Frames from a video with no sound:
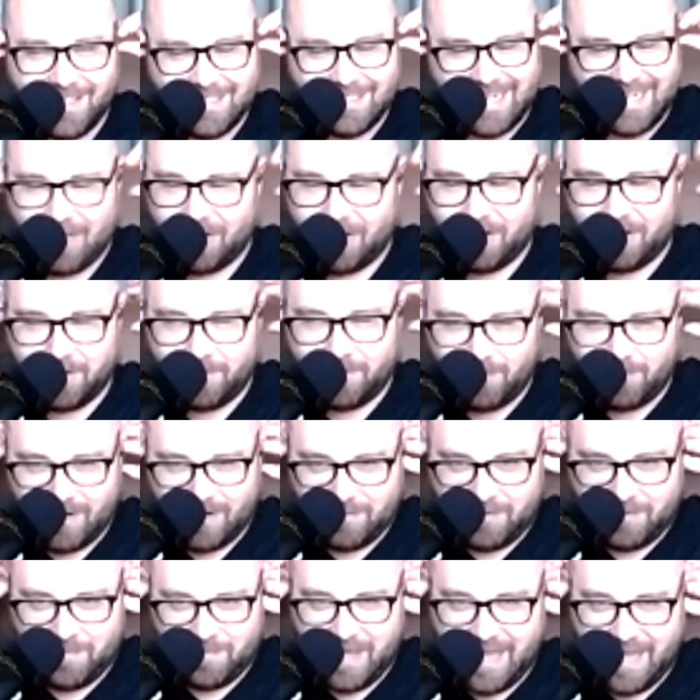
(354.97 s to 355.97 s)
Now you can
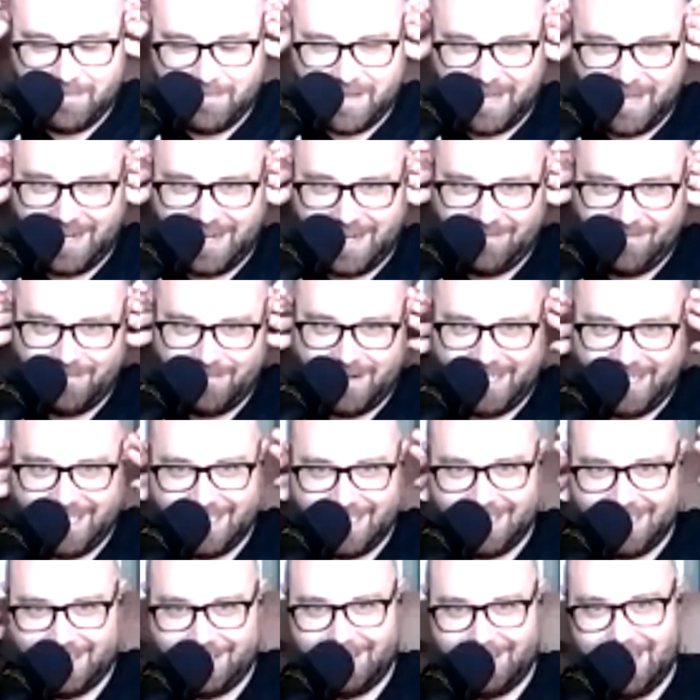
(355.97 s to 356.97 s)
probably pay me enough money
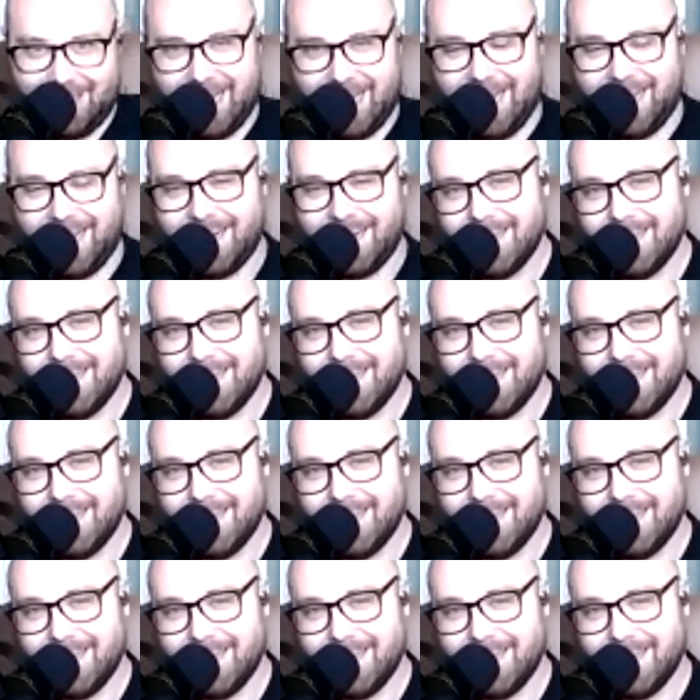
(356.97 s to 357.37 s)
to do that.